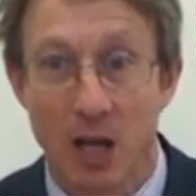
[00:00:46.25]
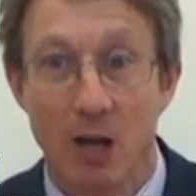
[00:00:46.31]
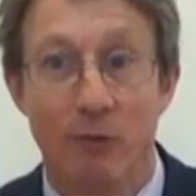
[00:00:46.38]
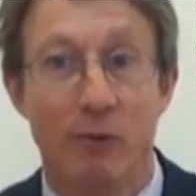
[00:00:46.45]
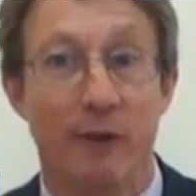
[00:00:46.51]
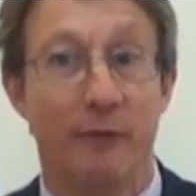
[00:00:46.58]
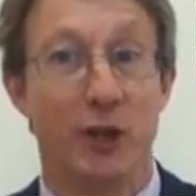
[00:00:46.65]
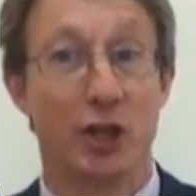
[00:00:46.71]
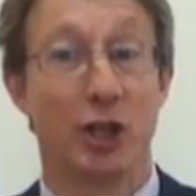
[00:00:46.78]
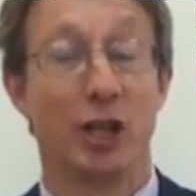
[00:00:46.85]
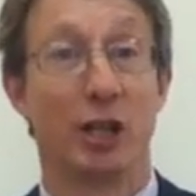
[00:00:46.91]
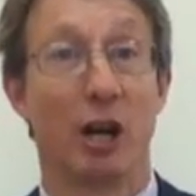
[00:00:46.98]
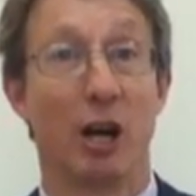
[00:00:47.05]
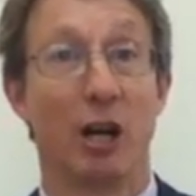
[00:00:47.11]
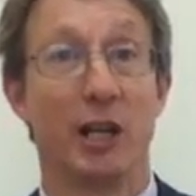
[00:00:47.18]
Revision
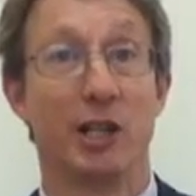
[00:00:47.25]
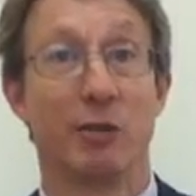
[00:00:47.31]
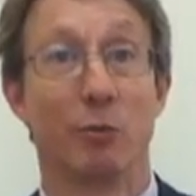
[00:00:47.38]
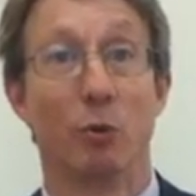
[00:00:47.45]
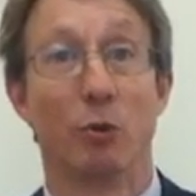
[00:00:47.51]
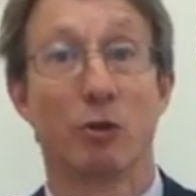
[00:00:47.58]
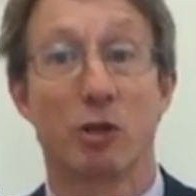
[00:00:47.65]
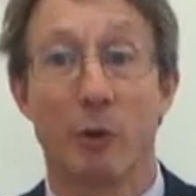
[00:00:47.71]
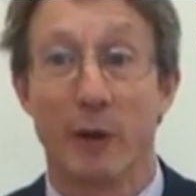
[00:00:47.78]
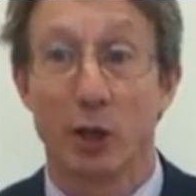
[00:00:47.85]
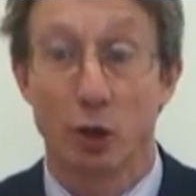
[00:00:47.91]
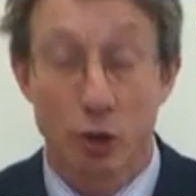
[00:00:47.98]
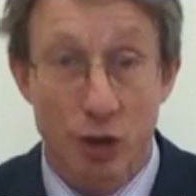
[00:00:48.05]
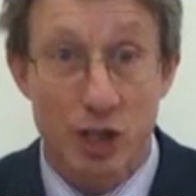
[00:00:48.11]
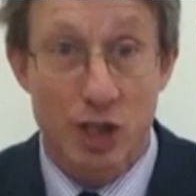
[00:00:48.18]
guides are also a
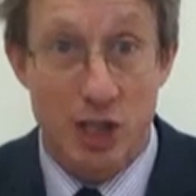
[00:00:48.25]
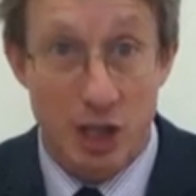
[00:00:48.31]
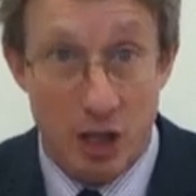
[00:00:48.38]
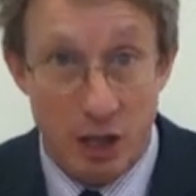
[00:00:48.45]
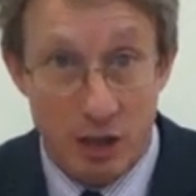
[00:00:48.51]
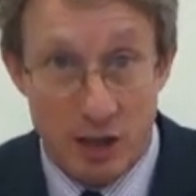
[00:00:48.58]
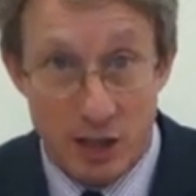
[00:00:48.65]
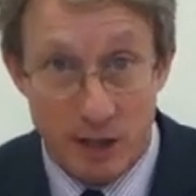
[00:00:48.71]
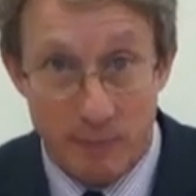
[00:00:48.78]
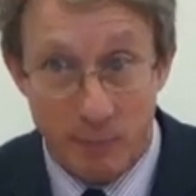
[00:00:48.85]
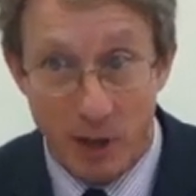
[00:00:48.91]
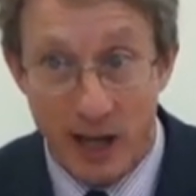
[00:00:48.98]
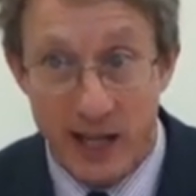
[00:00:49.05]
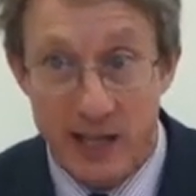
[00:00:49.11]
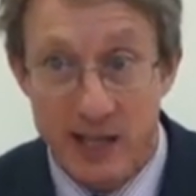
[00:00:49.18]
good starting
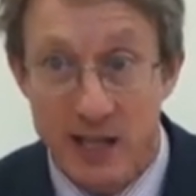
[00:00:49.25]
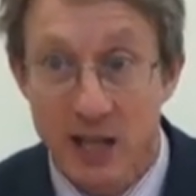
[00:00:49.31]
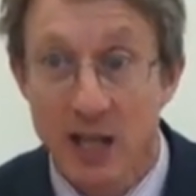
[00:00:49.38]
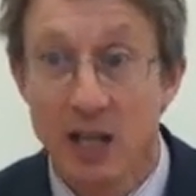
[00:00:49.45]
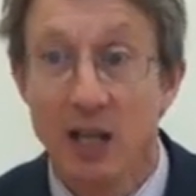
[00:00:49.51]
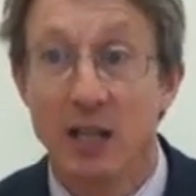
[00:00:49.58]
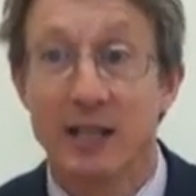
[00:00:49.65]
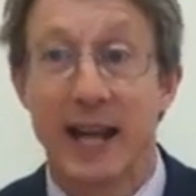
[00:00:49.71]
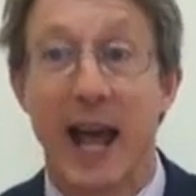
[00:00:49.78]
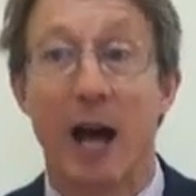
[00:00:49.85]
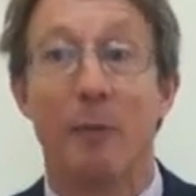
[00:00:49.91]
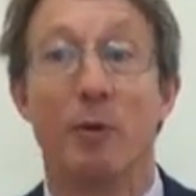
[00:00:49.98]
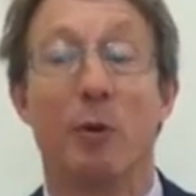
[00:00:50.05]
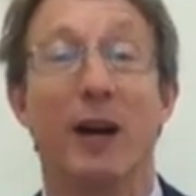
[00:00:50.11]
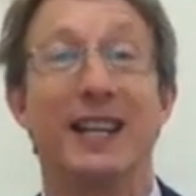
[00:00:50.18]
place to
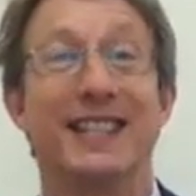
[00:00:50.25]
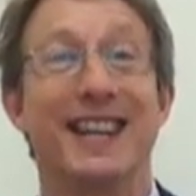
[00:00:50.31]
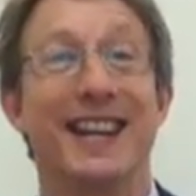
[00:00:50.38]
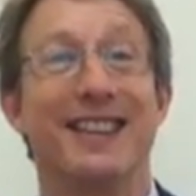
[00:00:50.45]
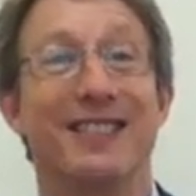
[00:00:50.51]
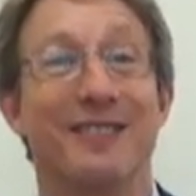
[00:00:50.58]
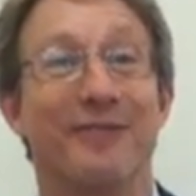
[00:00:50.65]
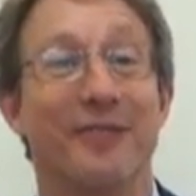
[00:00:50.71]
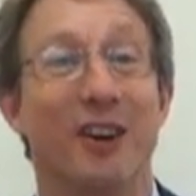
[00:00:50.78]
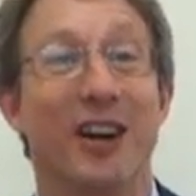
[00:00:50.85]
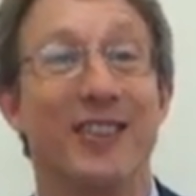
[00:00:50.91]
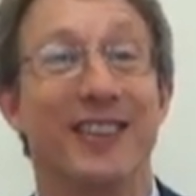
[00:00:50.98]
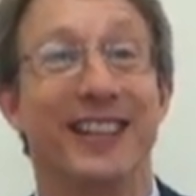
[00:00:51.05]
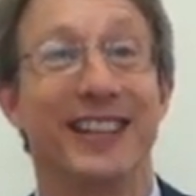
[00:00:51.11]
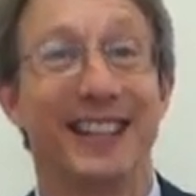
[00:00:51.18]
help you identify
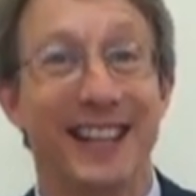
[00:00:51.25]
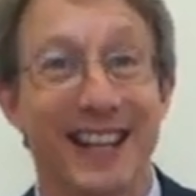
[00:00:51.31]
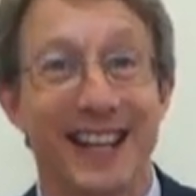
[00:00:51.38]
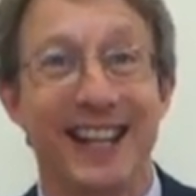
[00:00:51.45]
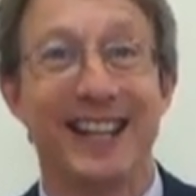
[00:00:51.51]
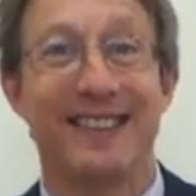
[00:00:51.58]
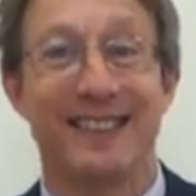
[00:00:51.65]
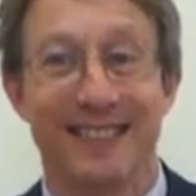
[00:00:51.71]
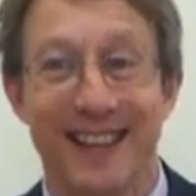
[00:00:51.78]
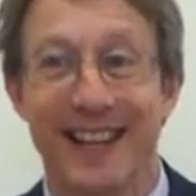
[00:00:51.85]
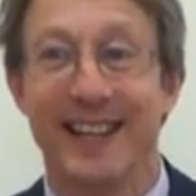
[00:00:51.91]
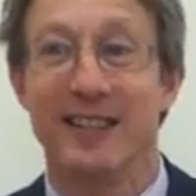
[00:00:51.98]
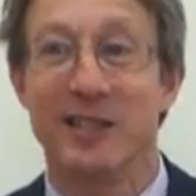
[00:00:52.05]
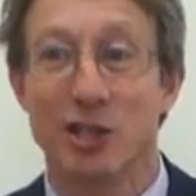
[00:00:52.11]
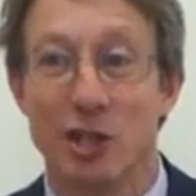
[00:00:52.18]
the key
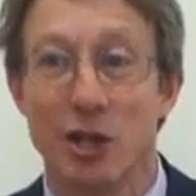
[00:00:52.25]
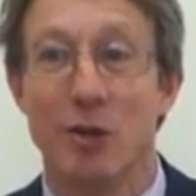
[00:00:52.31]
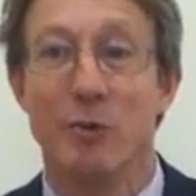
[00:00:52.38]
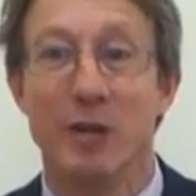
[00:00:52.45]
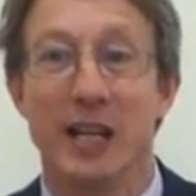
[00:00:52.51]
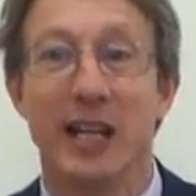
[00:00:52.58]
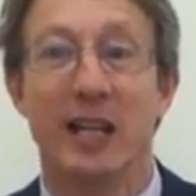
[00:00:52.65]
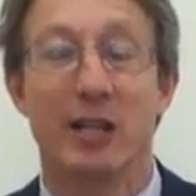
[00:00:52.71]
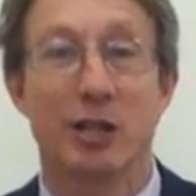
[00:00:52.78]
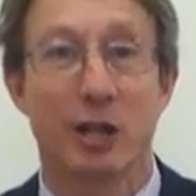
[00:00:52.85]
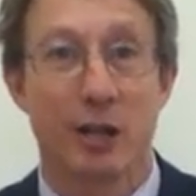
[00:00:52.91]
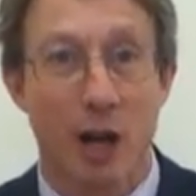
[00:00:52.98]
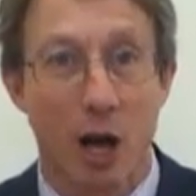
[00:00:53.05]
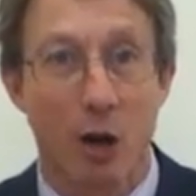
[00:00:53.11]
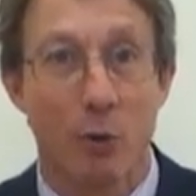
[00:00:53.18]
things you need to
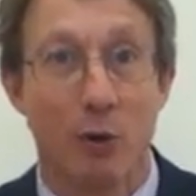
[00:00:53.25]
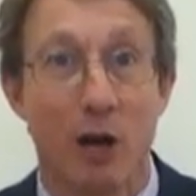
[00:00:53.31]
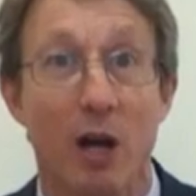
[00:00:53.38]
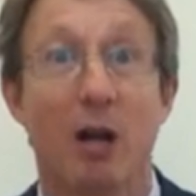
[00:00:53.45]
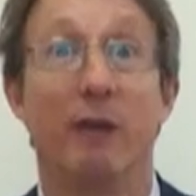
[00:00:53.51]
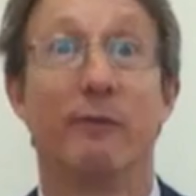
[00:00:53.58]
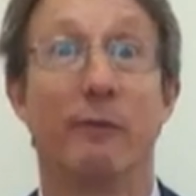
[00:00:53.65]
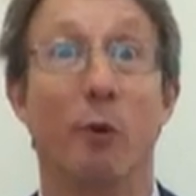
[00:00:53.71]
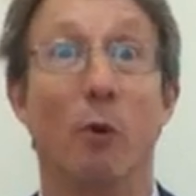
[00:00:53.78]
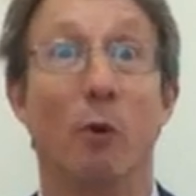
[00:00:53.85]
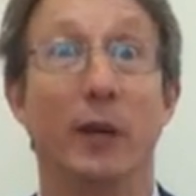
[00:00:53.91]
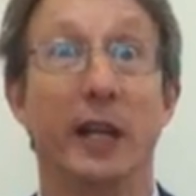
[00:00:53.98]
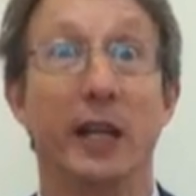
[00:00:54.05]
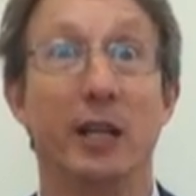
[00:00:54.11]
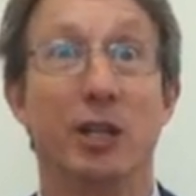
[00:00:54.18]
know
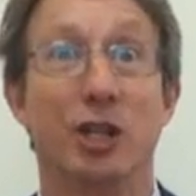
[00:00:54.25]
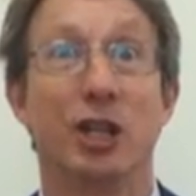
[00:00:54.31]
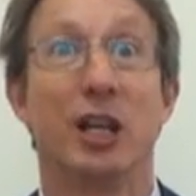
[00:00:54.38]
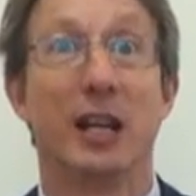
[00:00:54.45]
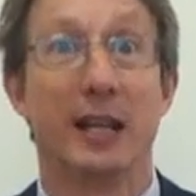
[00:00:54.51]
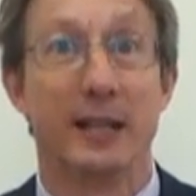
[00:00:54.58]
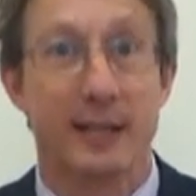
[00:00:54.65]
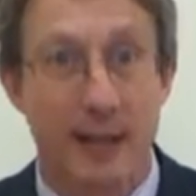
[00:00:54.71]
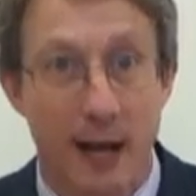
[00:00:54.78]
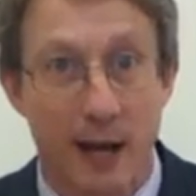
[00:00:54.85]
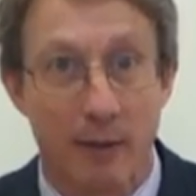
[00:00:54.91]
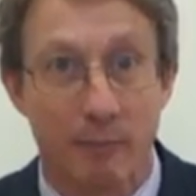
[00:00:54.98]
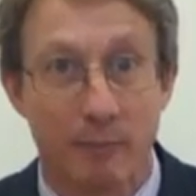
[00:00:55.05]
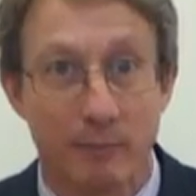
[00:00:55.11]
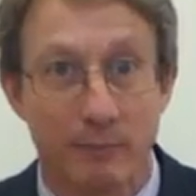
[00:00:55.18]
for each
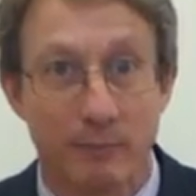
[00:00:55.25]
exam.